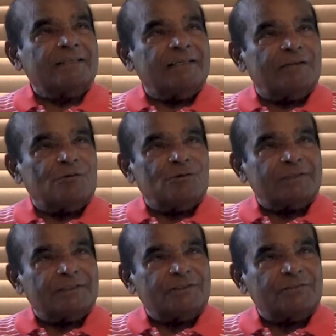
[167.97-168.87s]
in
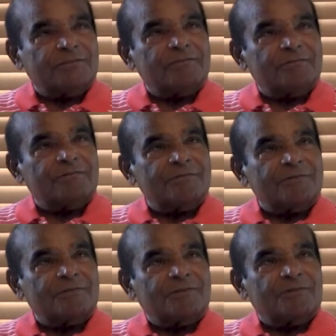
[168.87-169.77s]
order
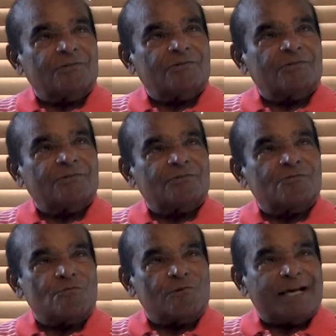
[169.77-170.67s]
to
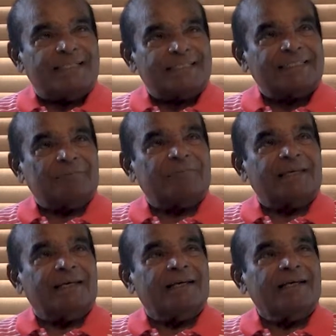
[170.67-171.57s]
write
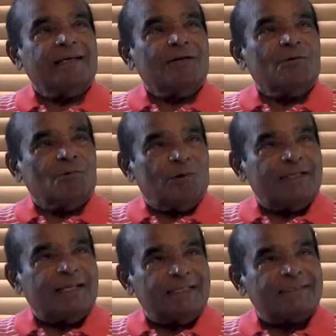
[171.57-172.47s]
something,
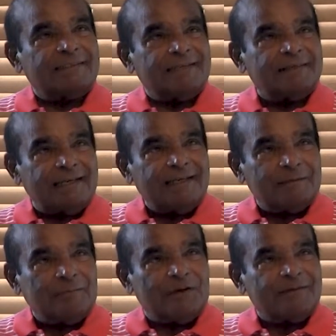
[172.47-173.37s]
one has to think
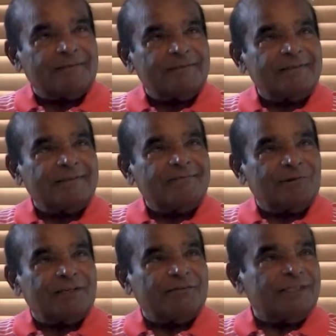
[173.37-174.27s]
about
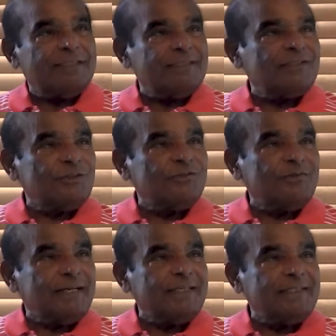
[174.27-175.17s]
whatever it is you're
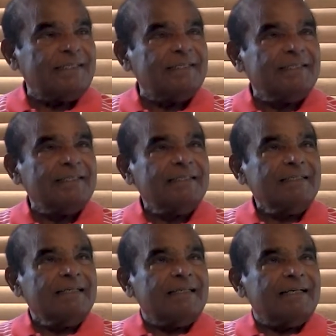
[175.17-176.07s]
writing.
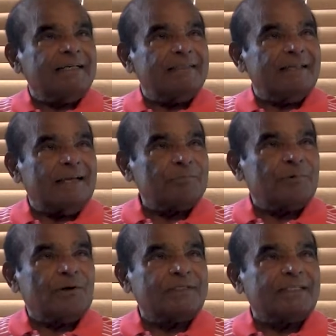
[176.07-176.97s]
And that
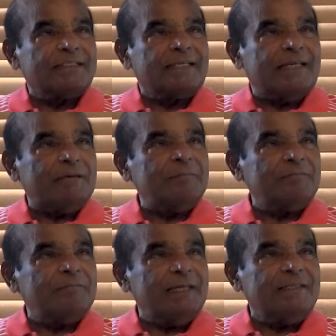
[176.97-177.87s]
process
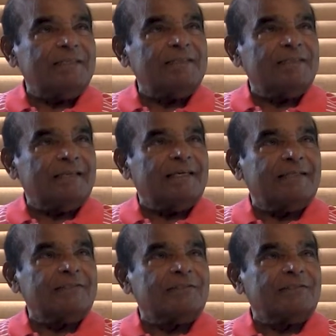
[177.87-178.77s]
enabled me
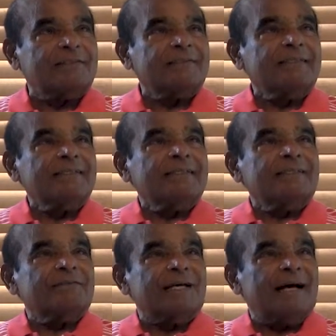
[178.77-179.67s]
then to
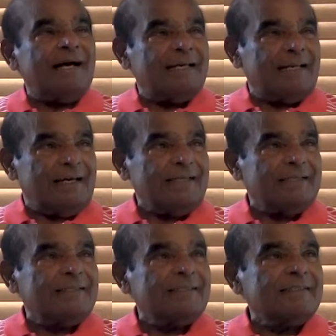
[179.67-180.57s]
highlight